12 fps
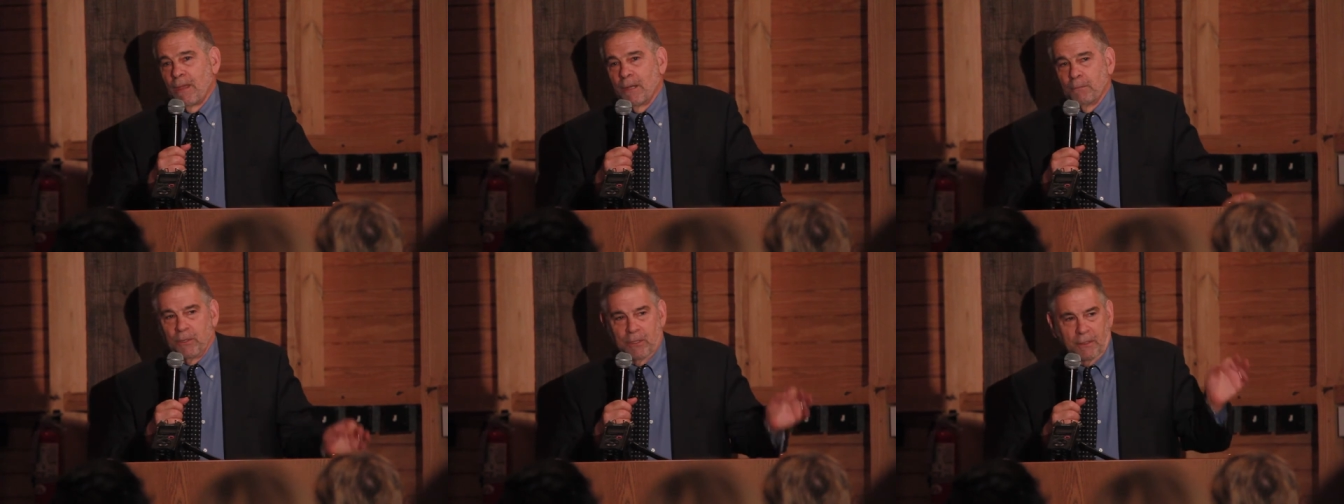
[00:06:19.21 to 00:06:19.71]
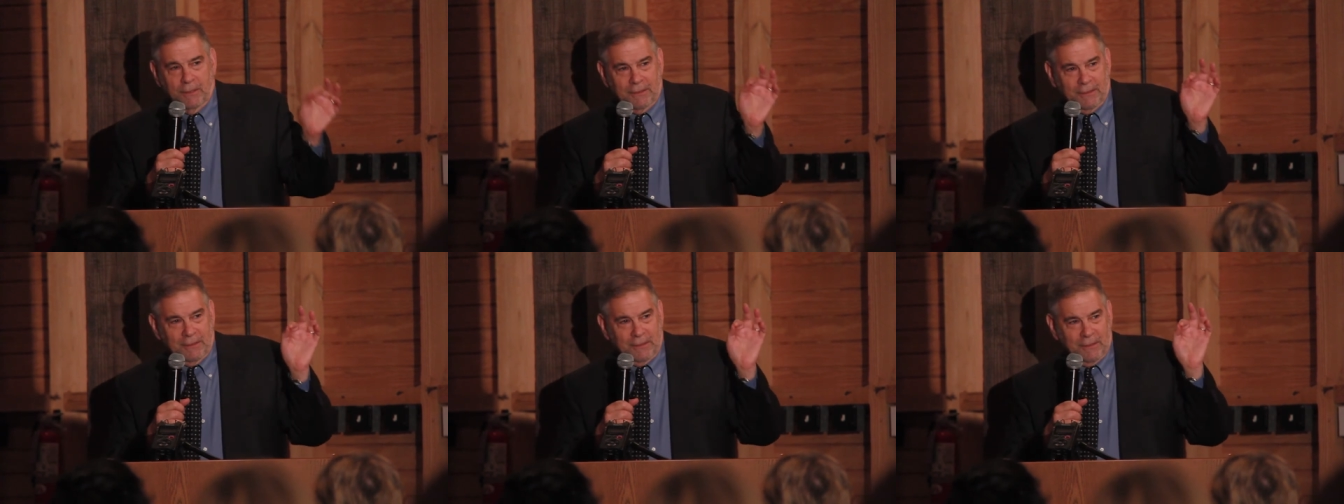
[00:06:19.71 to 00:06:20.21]
And I'm going to
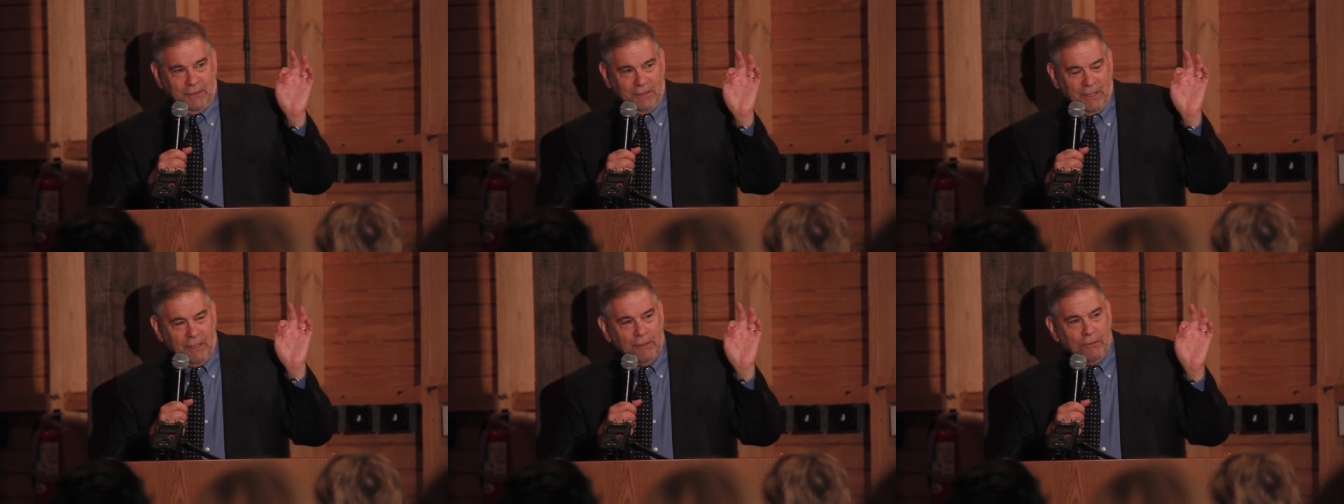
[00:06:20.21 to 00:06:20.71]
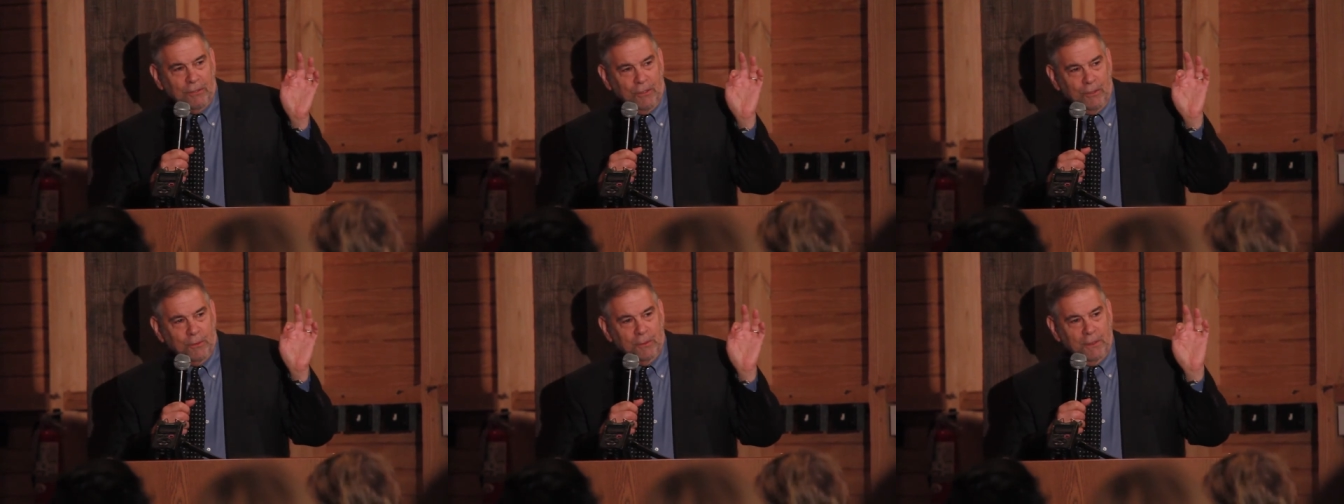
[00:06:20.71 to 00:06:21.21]
tell it to
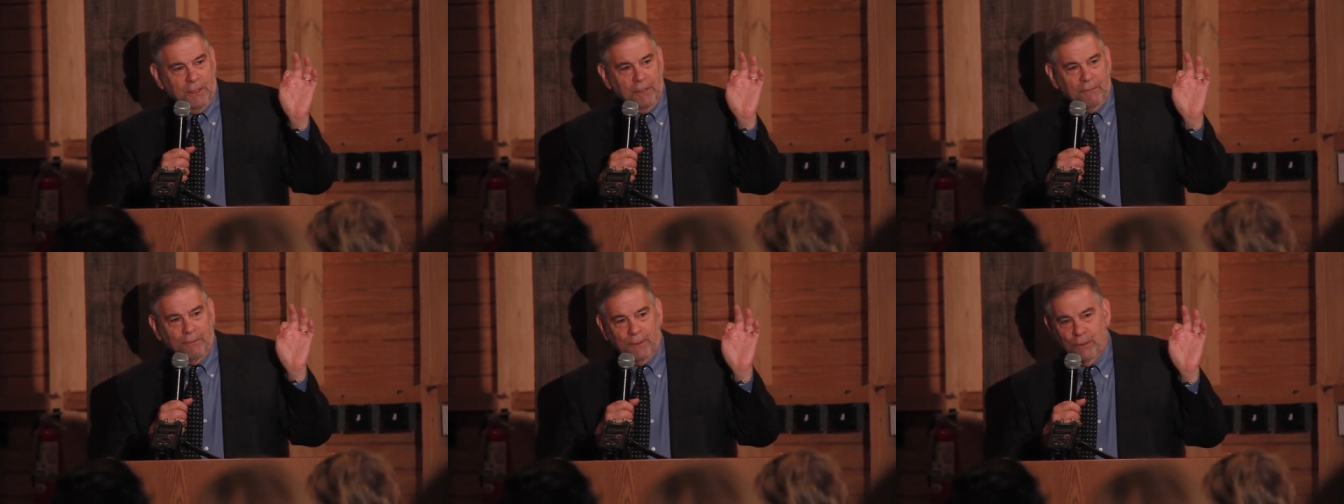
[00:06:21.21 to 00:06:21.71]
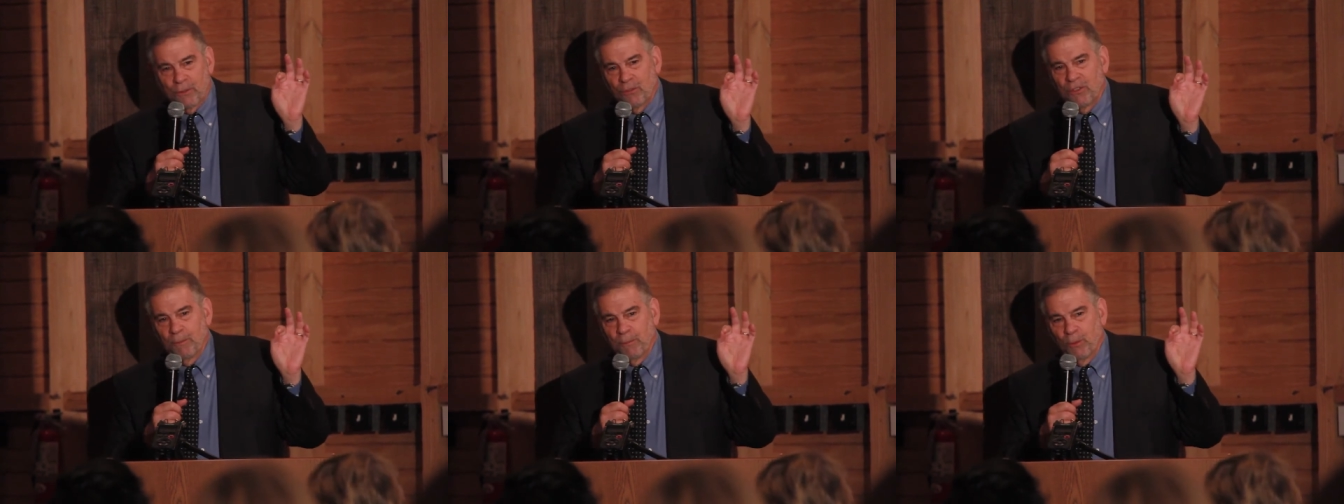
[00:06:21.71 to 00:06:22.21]
you in a very
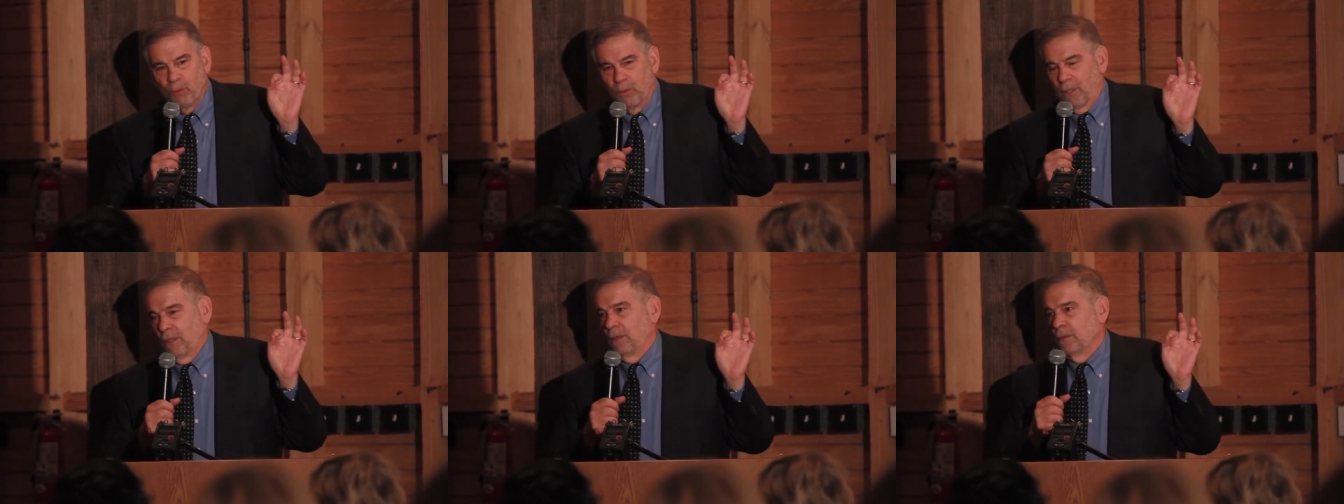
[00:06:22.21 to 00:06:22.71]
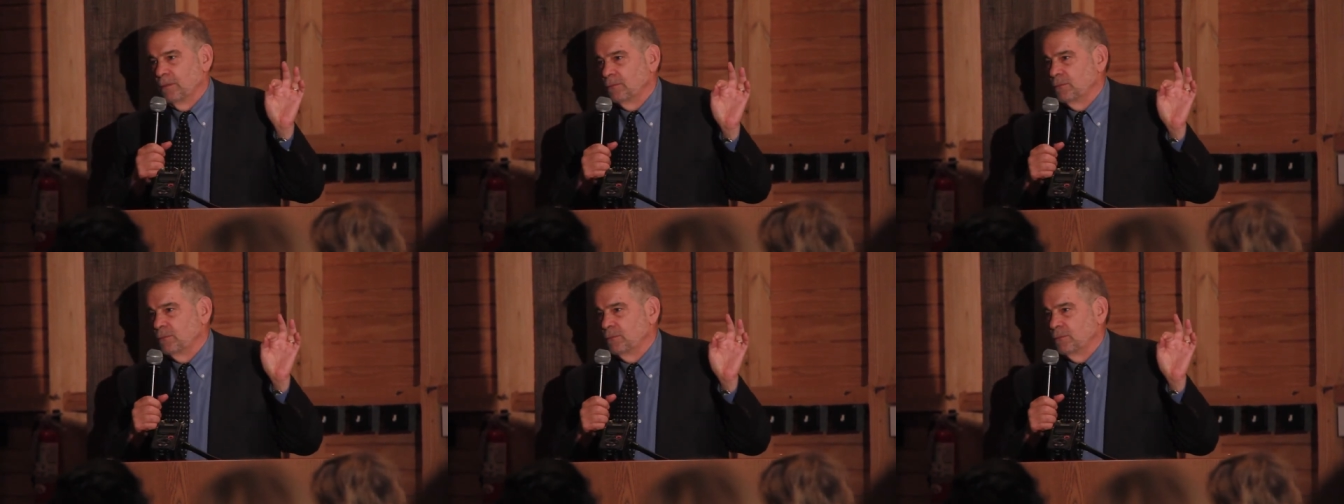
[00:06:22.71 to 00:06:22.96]
simple way,